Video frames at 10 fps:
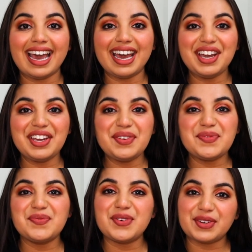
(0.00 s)
Hi,
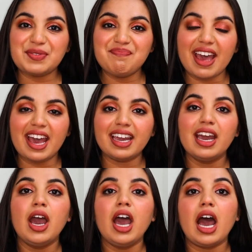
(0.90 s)
welcome back.
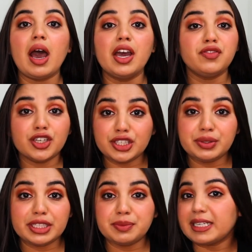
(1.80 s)
If you're new
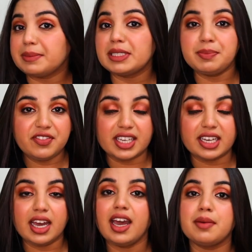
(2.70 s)
here, my name is
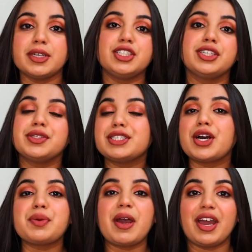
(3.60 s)
Bhavika. At my channel, I
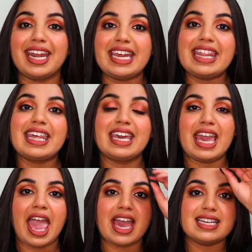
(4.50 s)
talk about anything
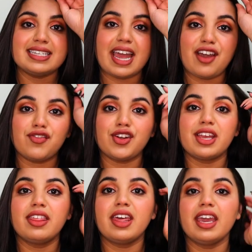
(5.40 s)
and
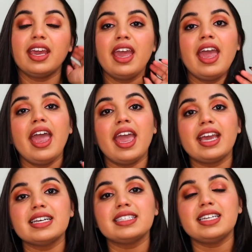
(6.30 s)
everything.
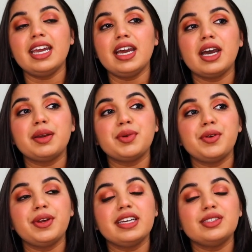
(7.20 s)
And today, I'm
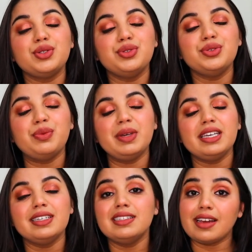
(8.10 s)
going to
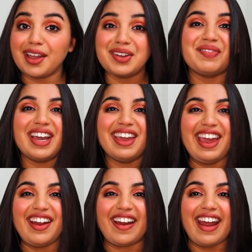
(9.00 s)
be dyeing my
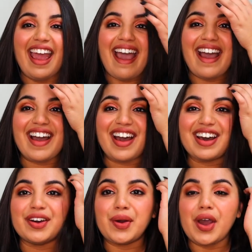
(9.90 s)
hair.
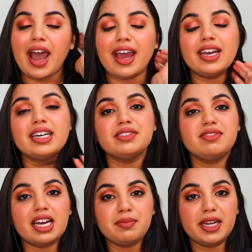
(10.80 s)
I have
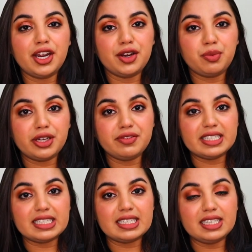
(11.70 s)
dyed my hair
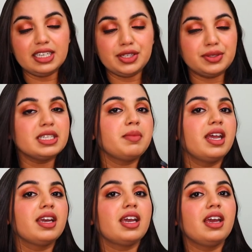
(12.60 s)
previously using
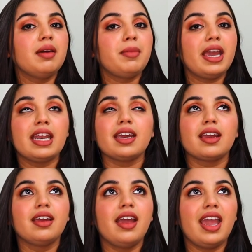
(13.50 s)
Manic
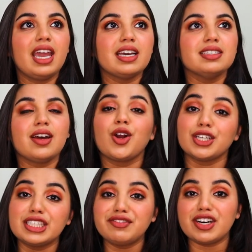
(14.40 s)
Panic and
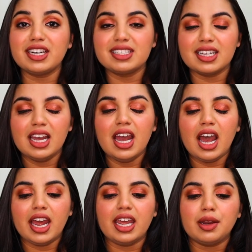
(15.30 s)
Arctic Fox
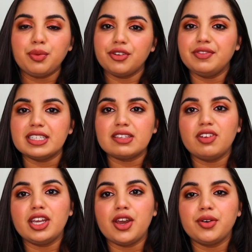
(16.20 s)
in a previous
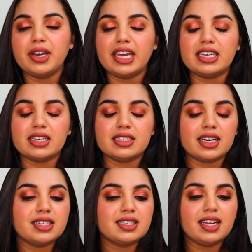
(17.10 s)
video, and
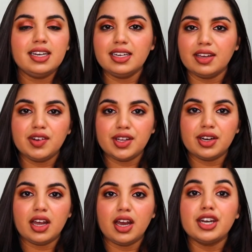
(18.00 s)
I decided to give it
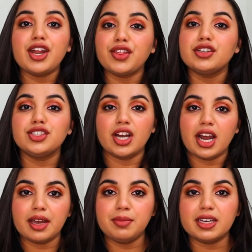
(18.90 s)
another
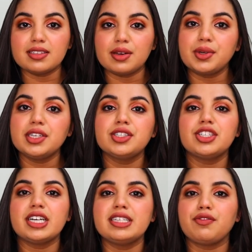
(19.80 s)
try because I wanted to
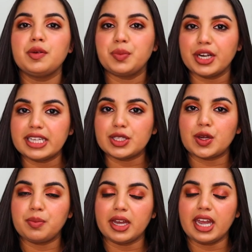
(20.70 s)
try different brands
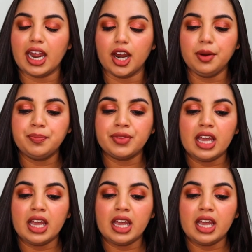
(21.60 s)
on my hair.